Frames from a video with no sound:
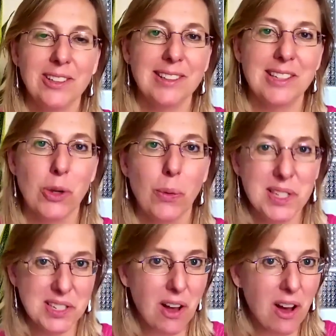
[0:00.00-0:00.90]
It's always an
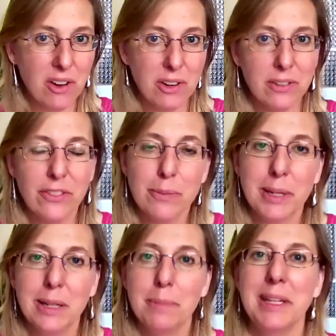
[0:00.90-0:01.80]
honor for me to
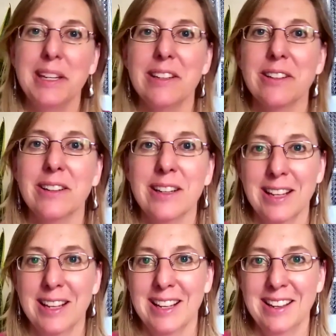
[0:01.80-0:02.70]
be here
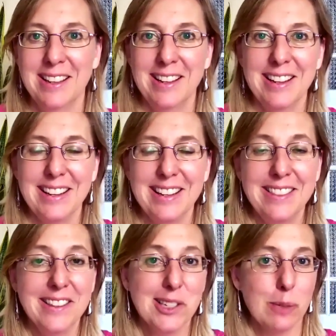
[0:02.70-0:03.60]
in
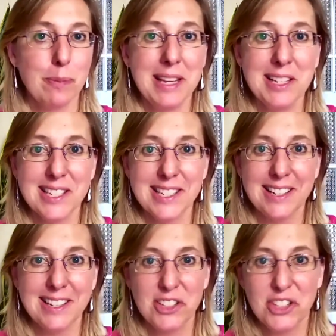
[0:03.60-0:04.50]
this space
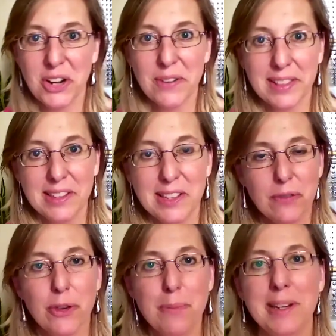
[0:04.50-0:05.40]
and sharing these few
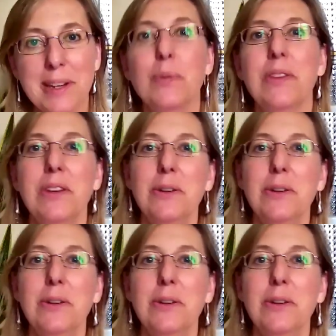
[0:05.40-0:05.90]
minutes with you.